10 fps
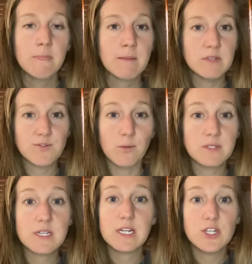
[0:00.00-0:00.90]
Miss Woman's
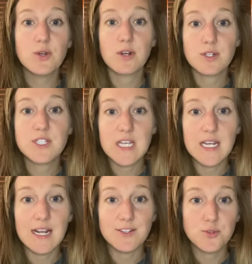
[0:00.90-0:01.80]
going to do her scene
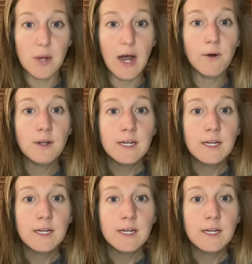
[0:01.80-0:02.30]
as well.